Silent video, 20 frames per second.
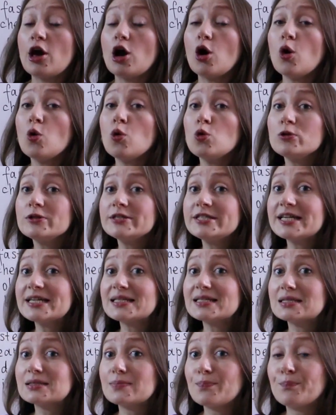the
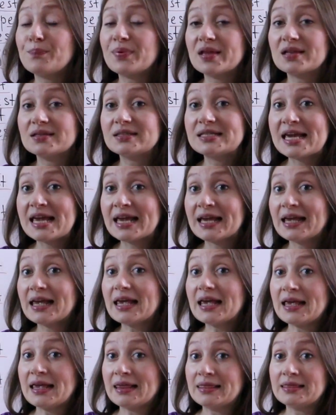oldest building
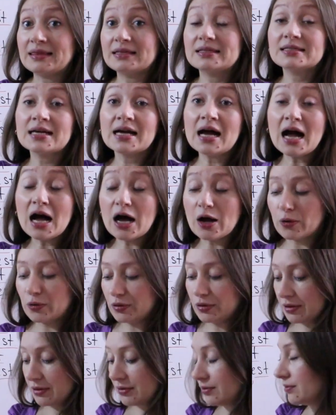in the
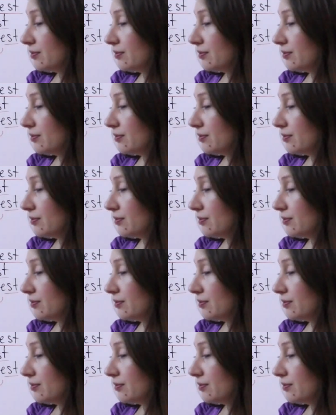town.